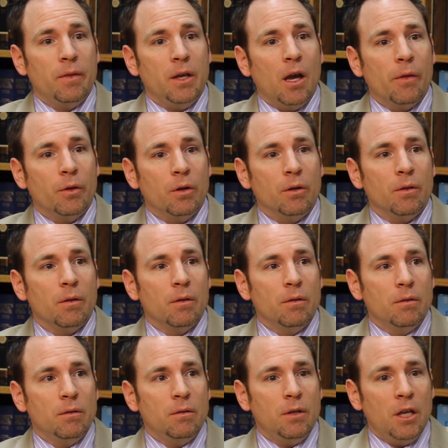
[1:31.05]
The other
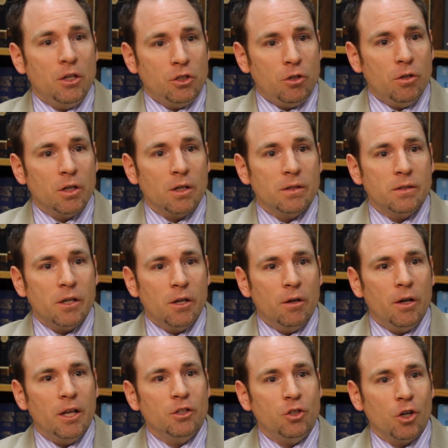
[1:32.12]
issue to
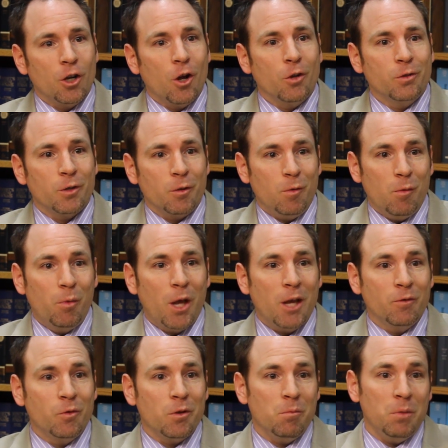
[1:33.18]
consider is you're also going to be
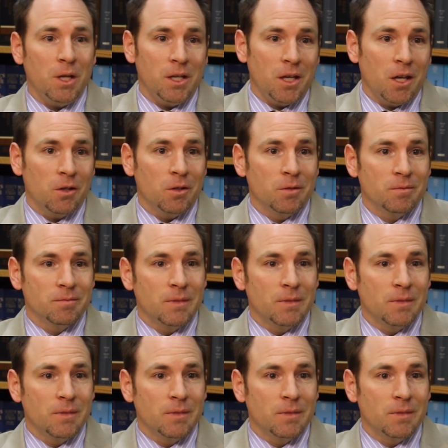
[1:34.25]
paying for the mediator.